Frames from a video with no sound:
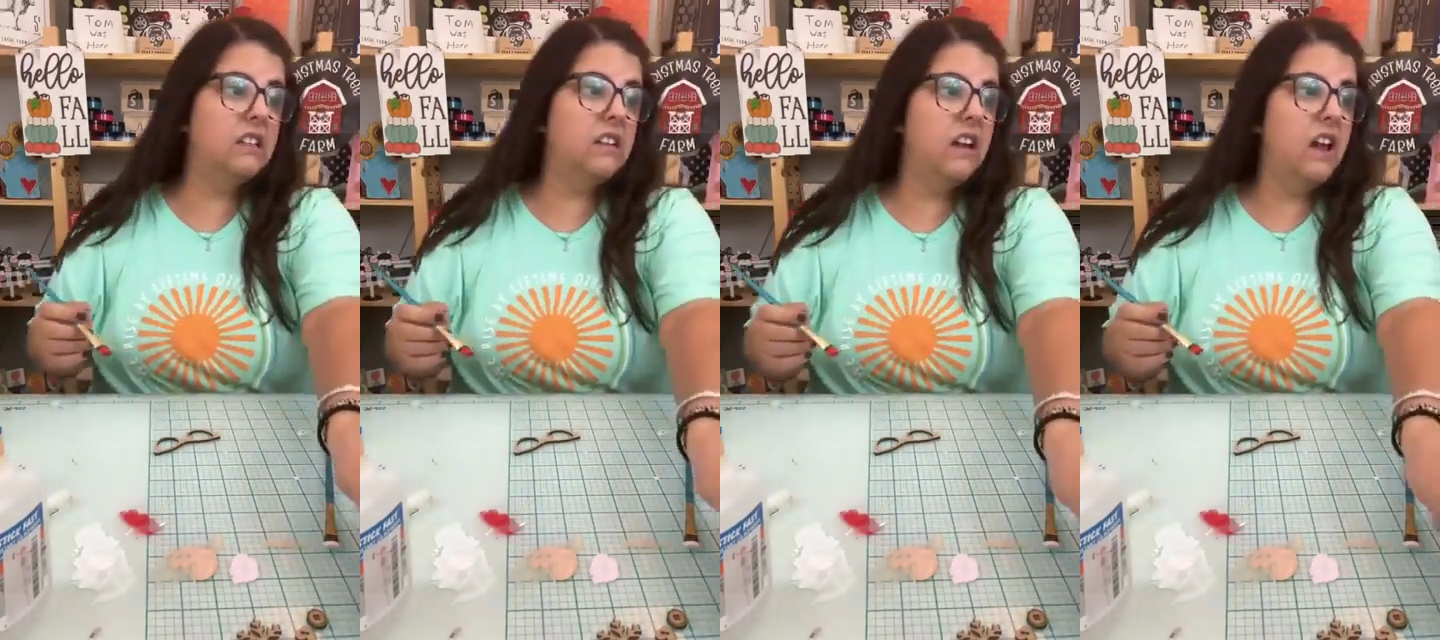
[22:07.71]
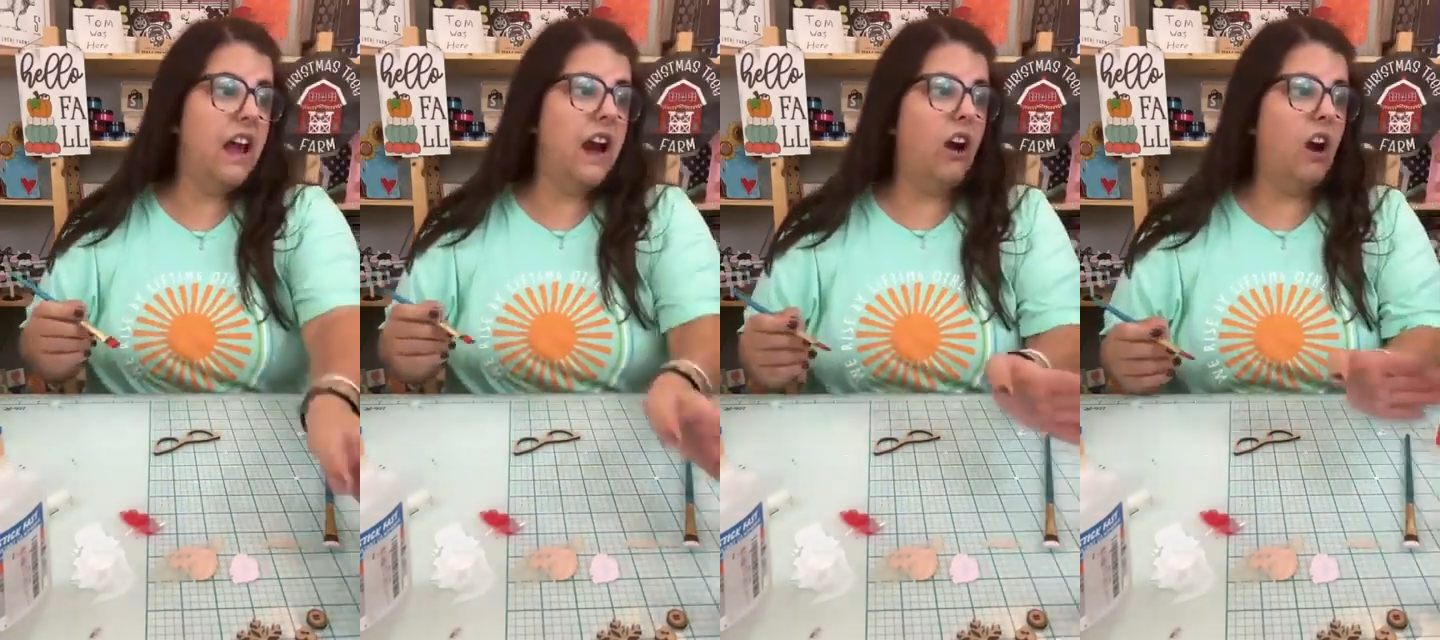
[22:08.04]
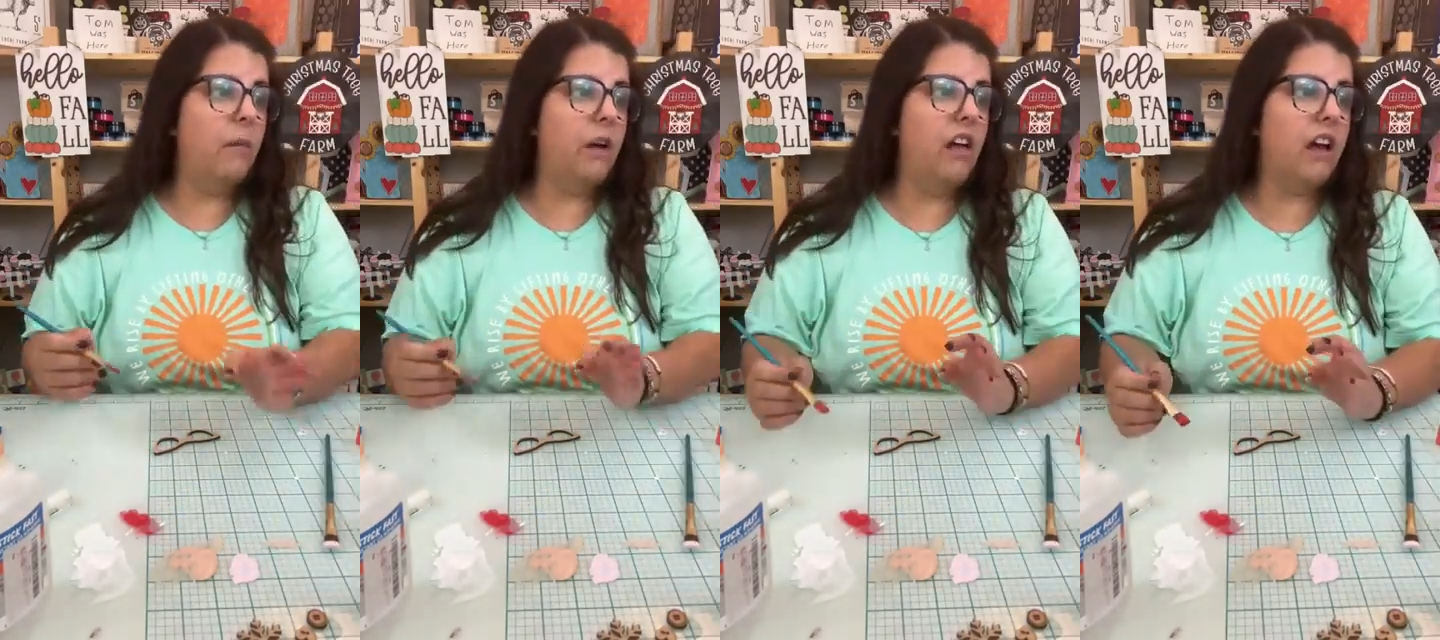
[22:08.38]
It
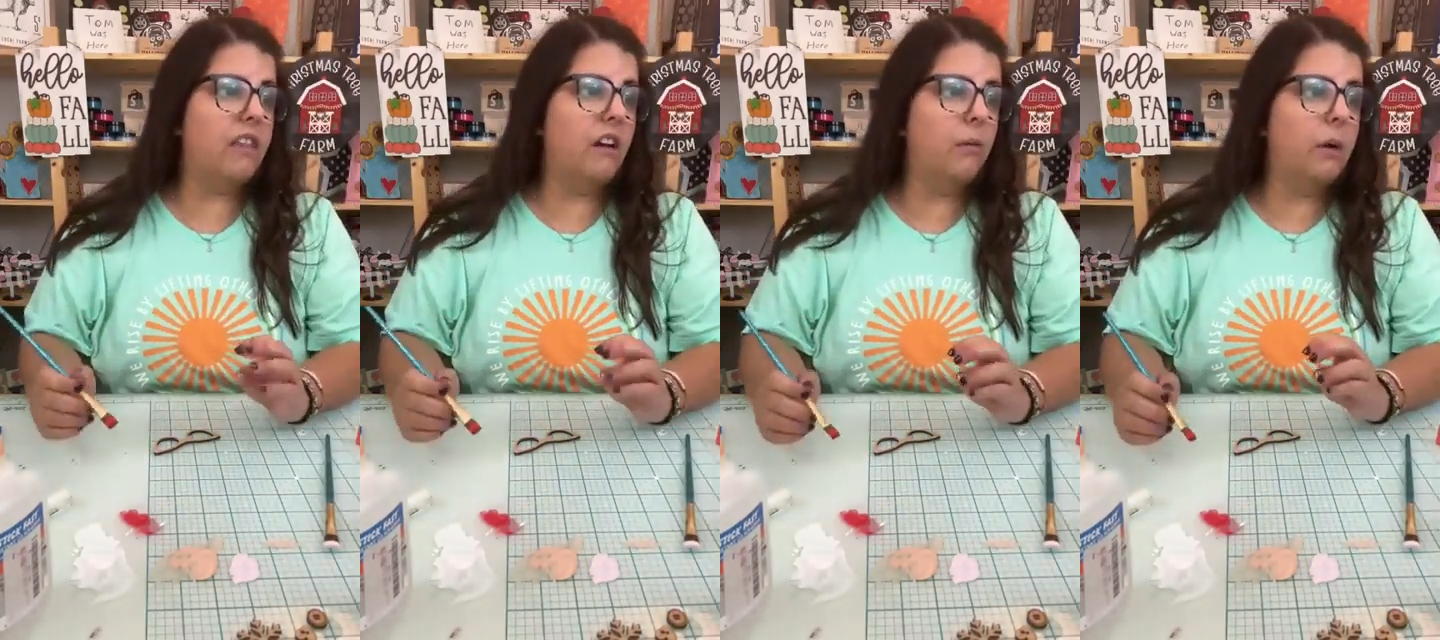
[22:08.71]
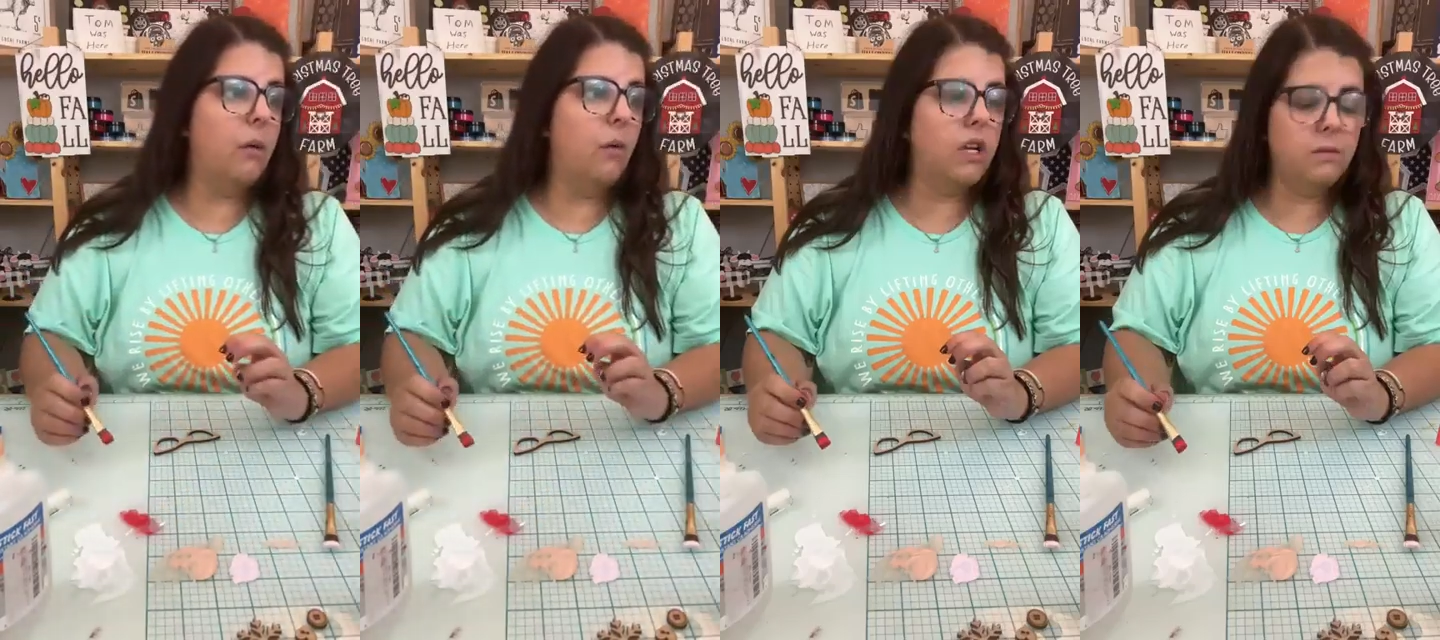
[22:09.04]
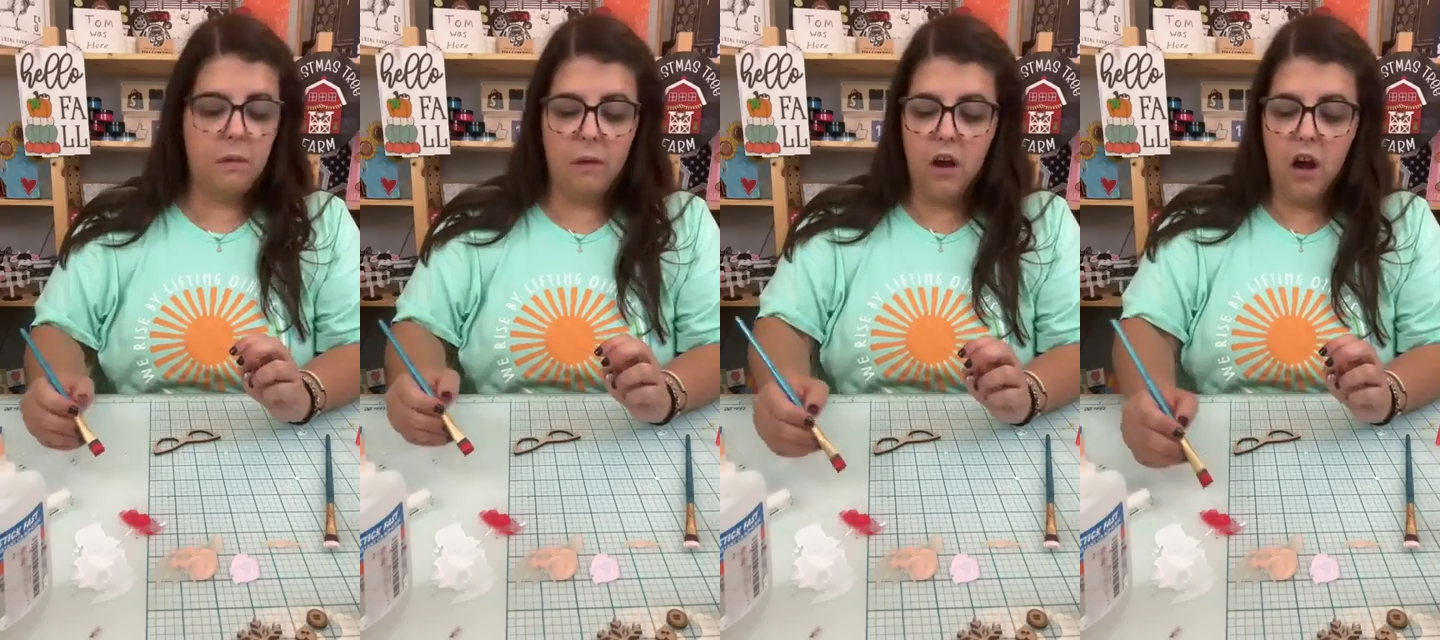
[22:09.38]
hurt my leg. Therapy
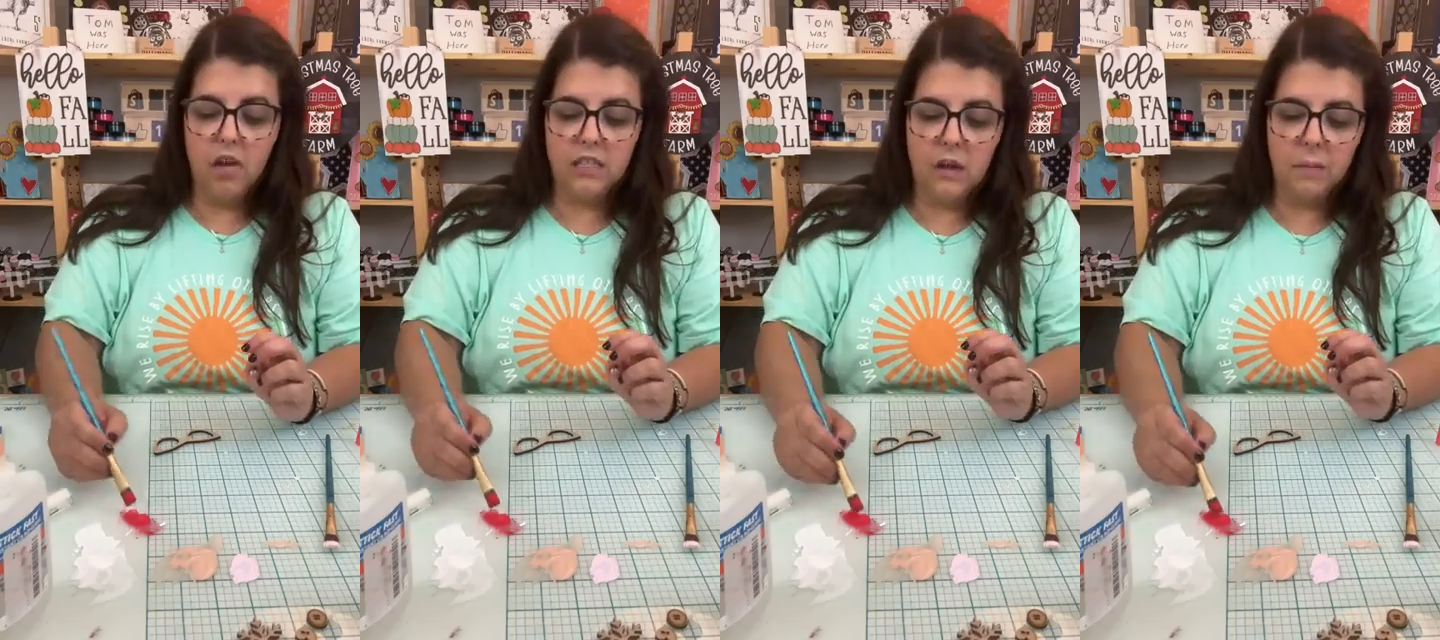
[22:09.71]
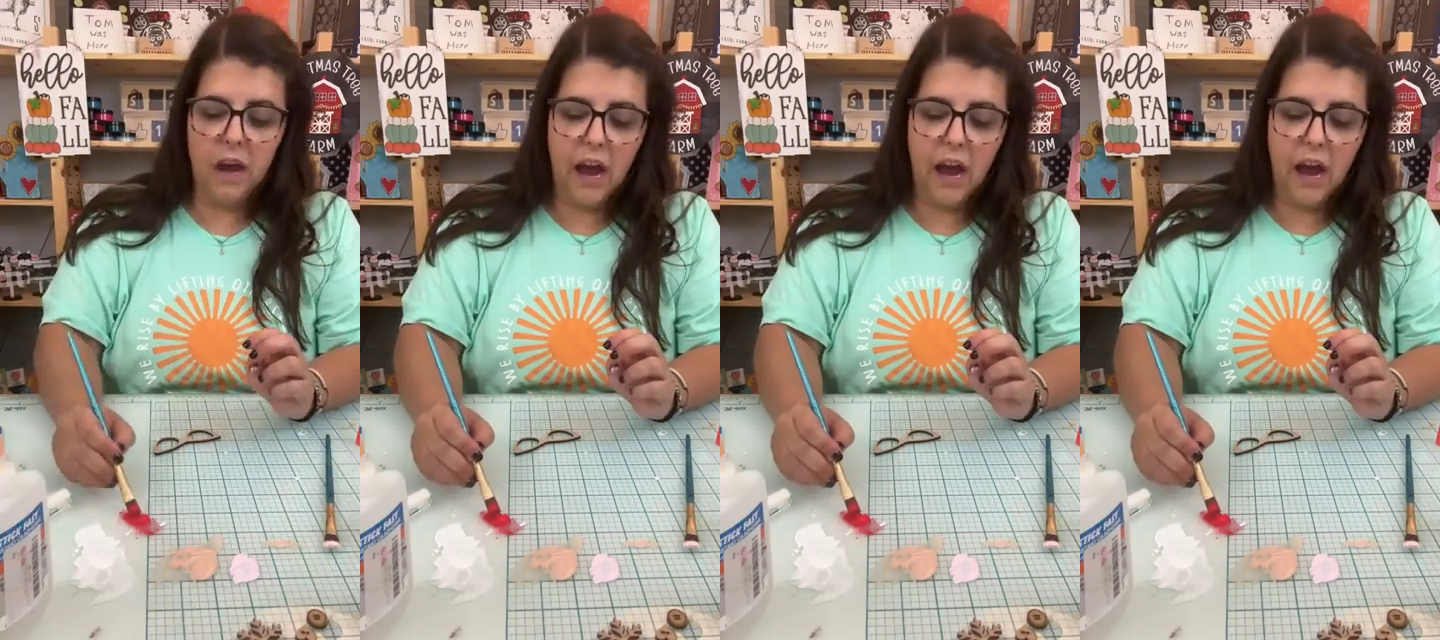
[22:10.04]
works, maybe a hot tub.